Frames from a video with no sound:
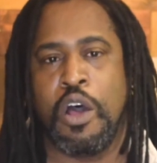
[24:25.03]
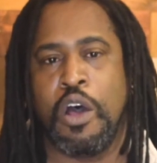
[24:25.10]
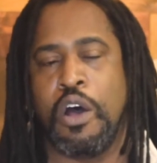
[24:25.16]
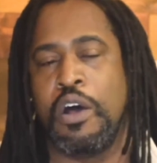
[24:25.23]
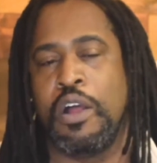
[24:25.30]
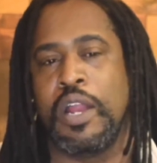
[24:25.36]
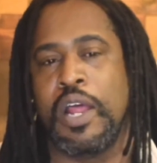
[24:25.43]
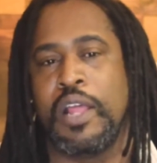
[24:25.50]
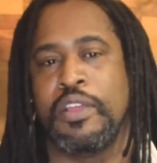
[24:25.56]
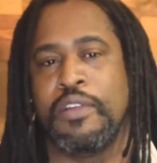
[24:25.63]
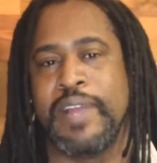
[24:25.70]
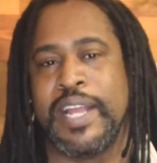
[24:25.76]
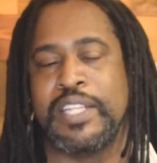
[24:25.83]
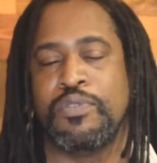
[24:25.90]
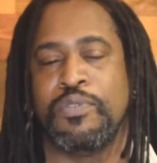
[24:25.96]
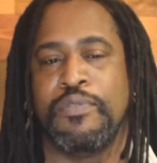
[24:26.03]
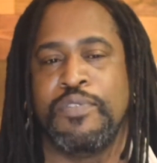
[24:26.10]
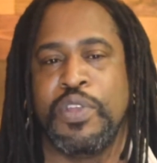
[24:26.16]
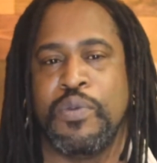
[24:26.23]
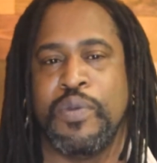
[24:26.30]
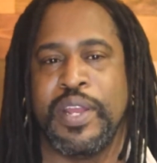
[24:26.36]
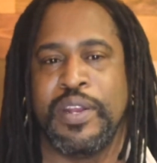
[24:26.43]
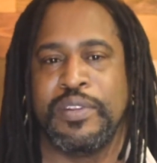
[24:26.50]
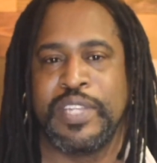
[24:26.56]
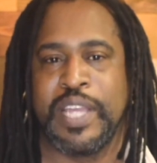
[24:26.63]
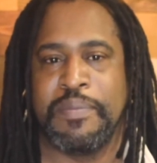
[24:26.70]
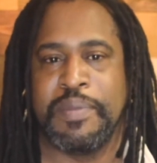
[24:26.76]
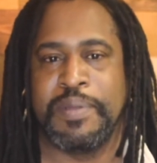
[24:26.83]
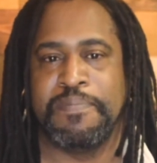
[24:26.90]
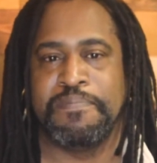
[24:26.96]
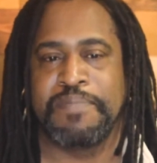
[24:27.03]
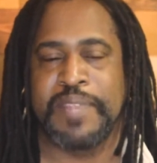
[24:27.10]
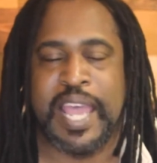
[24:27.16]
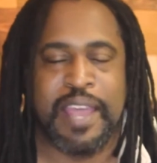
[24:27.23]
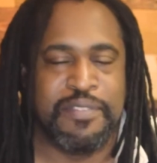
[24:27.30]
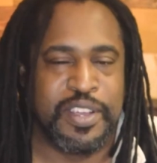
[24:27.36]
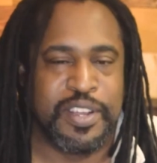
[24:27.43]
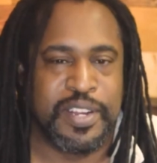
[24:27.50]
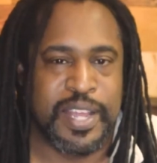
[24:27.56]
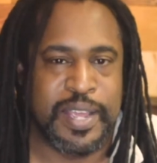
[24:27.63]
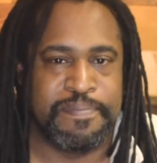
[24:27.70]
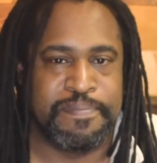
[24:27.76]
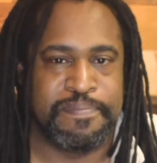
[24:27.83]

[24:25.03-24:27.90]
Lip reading: on the Rantin Review Entertainment. Have a good day.